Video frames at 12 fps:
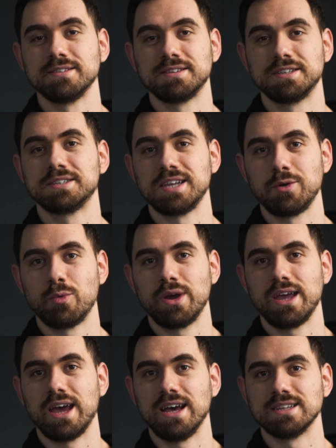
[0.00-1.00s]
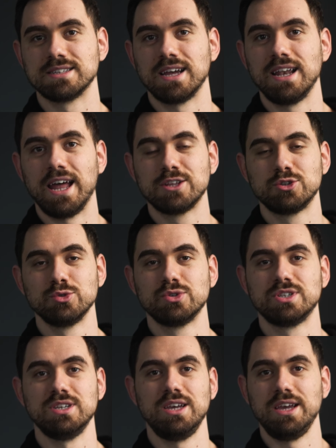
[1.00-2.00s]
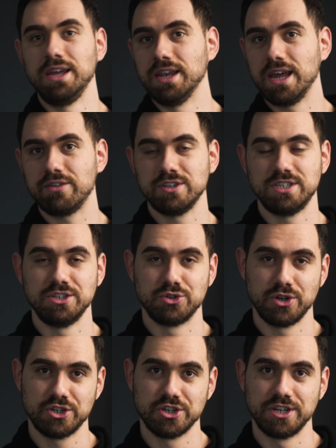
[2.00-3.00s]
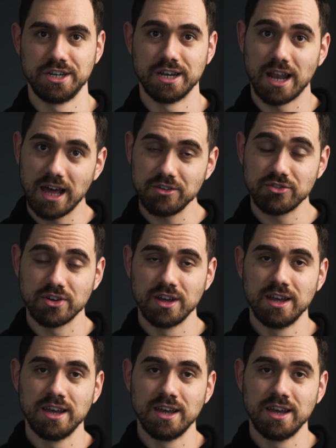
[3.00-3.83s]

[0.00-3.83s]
the same way as I like to see in every situation in life,